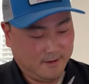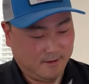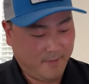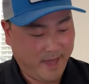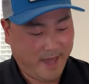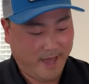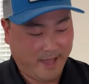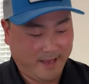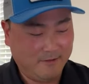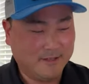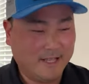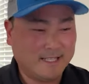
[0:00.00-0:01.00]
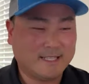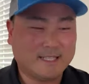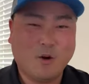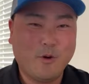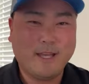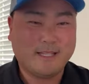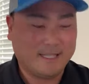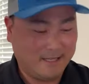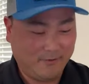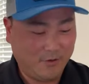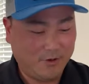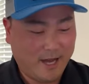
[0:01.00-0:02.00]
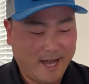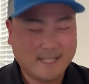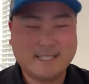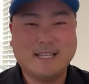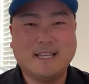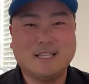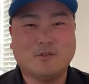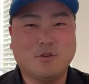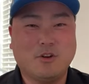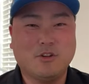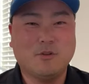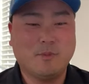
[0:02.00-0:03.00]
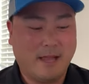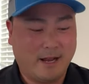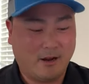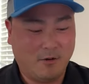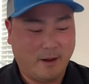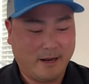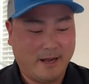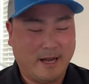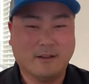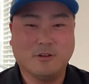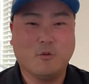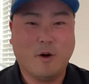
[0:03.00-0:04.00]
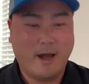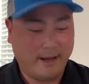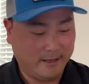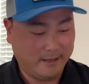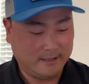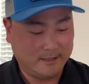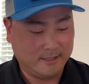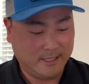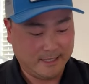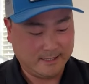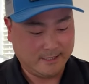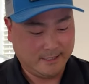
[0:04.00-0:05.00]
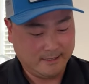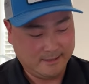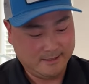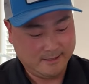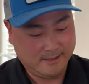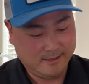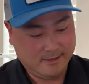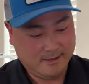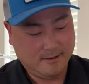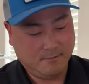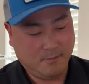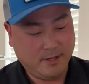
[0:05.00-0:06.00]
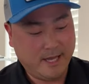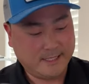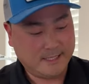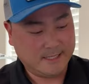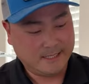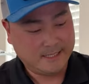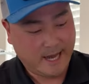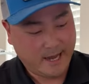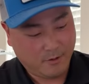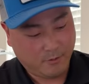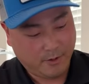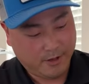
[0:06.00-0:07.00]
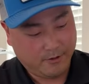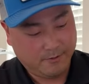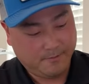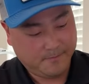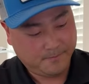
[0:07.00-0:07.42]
Man, it's so easy. If you guys see this reel, you'd be like, oh my God, I don't know why I didn't guess it. But yes, it's a Daiwa reel.